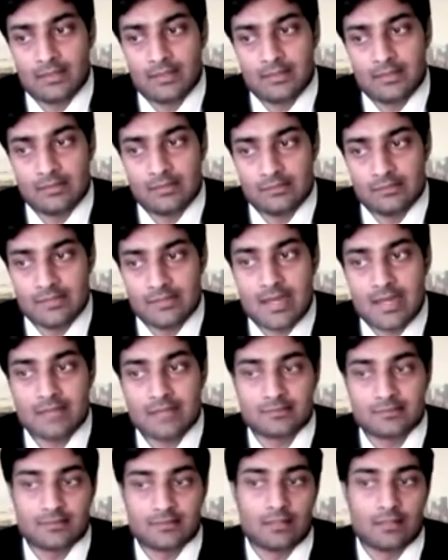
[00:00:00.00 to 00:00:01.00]
that
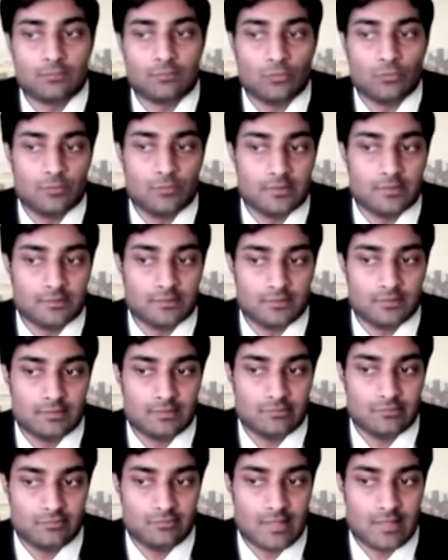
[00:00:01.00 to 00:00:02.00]
coupled with the
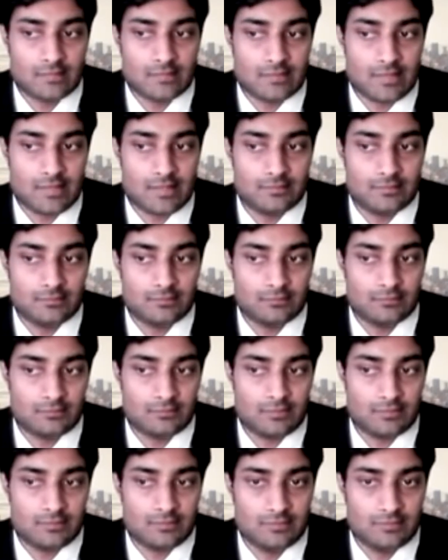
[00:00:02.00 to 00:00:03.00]
fact that
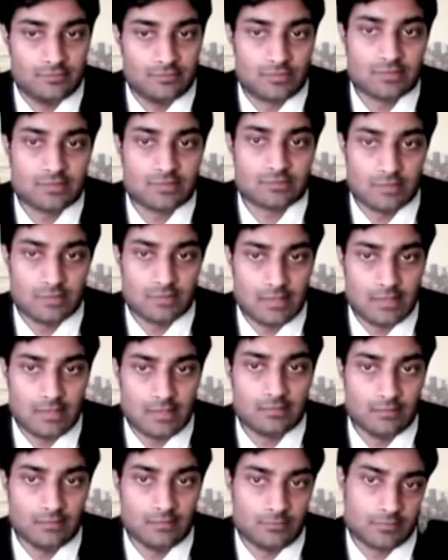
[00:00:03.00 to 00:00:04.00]
discretionary
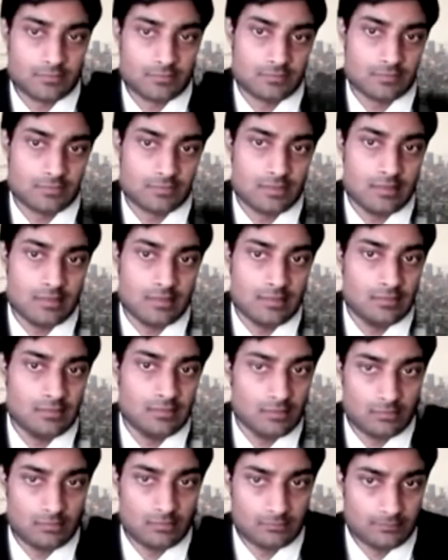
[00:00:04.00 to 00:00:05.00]
incomes in India
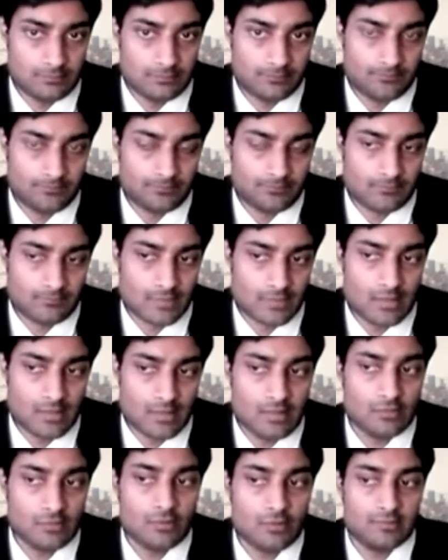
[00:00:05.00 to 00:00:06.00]
are
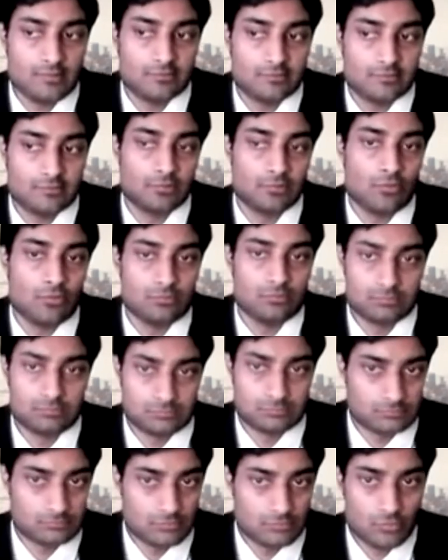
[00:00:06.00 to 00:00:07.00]
going to explode
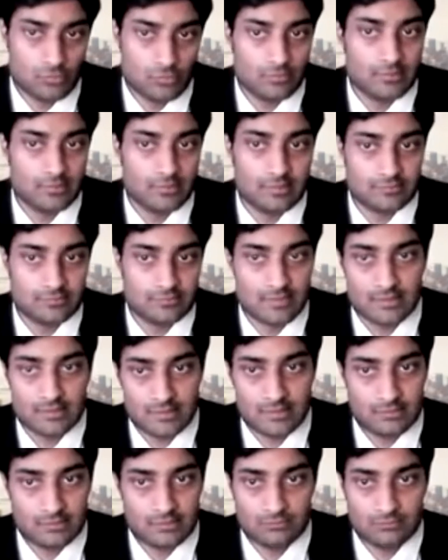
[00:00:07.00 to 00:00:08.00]
over the next
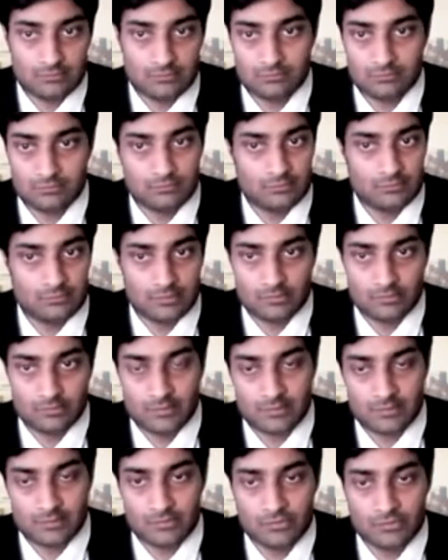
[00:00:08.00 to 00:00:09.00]
decade,
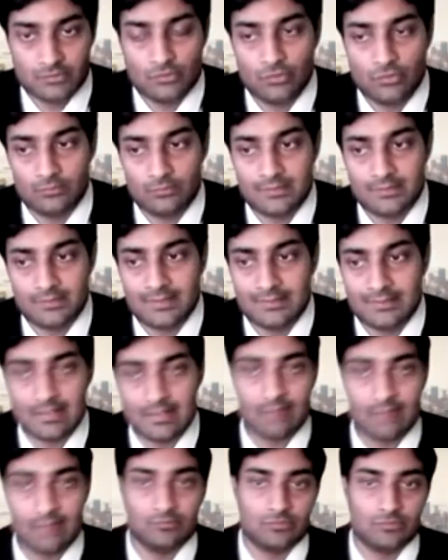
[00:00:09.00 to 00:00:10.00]
expected to grow 10
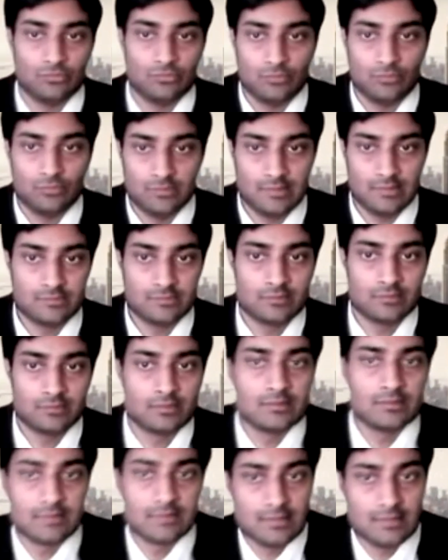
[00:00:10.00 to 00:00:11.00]
times in the next
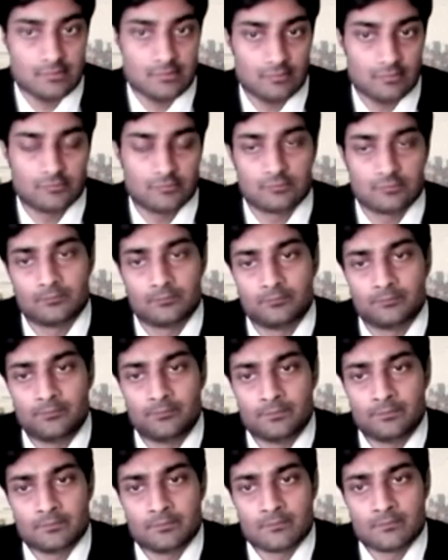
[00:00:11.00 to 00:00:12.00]
10 years.
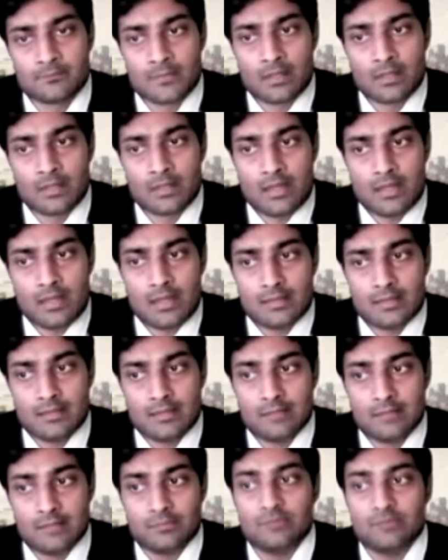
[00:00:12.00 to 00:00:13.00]
That
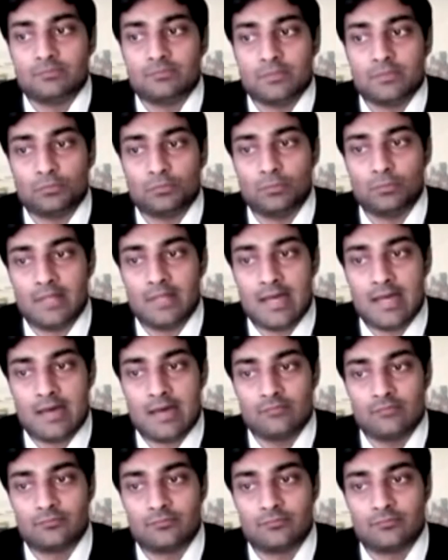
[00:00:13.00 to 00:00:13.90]
means people will have